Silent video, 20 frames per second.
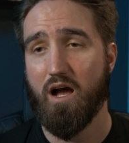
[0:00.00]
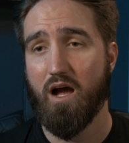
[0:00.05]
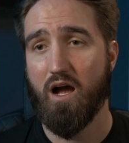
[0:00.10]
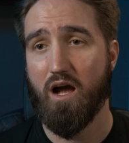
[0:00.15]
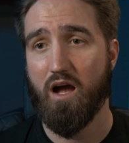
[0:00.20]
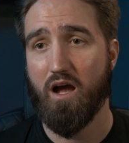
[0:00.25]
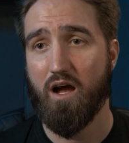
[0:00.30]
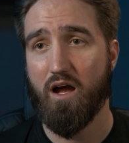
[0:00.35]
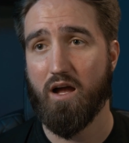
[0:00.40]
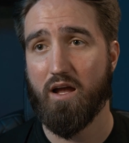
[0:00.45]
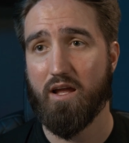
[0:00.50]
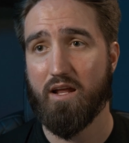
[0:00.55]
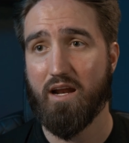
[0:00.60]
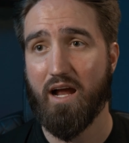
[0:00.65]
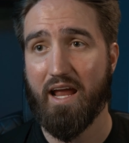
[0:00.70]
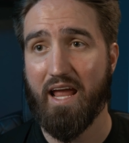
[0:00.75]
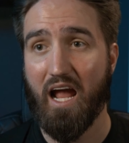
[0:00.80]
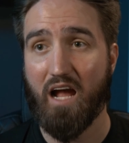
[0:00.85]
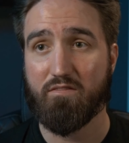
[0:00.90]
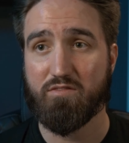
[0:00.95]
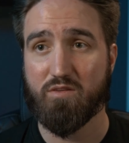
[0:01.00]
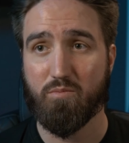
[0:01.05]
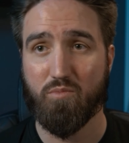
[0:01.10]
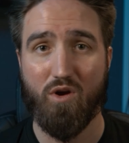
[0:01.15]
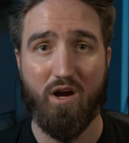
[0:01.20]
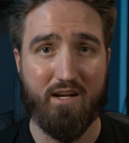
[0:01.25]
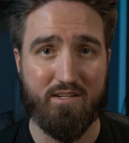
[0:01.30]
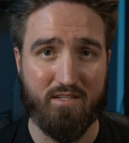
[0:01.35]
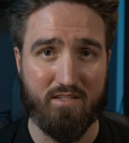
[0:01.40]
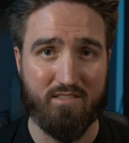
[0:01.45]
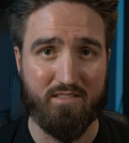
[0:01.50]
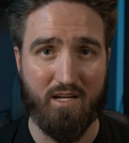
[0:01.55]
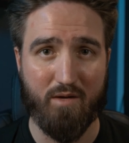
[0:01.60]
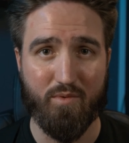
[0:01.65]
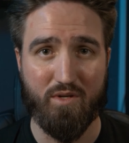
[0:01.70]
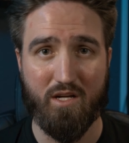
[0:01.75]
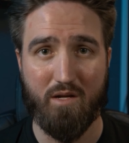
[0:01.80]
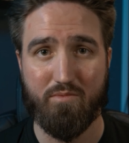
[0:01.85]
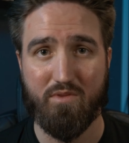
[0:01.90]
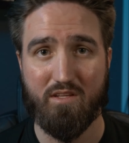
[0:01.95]
and I have some projects
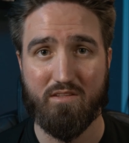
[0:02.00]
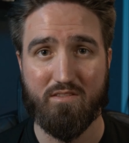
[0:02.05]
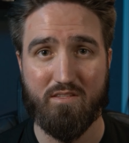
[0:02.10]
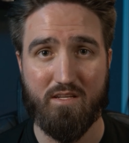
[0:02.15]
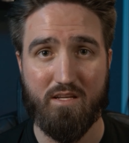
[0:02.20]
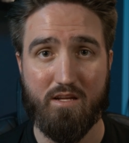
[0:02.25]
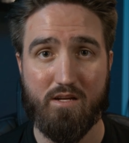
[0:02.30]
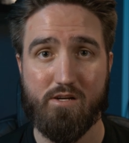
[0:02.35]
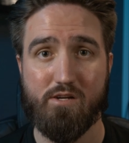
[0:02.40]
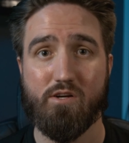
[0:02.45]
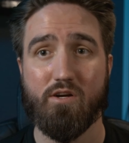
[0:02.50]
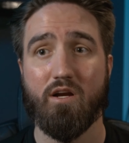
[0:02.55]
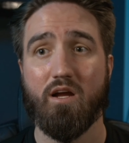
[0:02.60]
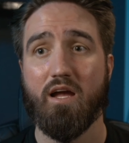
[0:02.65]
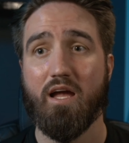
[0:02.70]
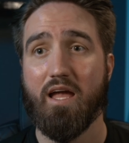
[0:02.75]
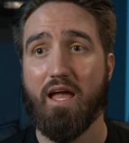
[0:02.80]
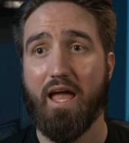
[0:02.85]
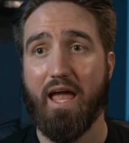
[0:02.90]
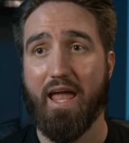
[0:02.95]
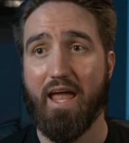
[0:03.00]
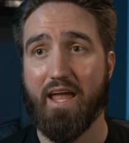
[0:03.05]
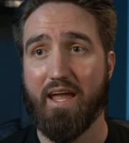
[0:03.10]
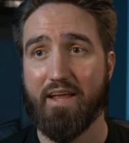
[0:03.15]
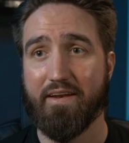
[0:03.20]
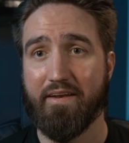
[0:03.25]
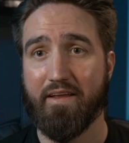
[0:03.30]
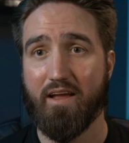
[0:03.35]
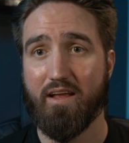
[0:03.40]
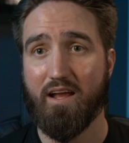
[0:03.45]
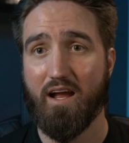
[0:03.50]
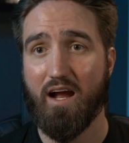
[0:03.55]
coming up this year, and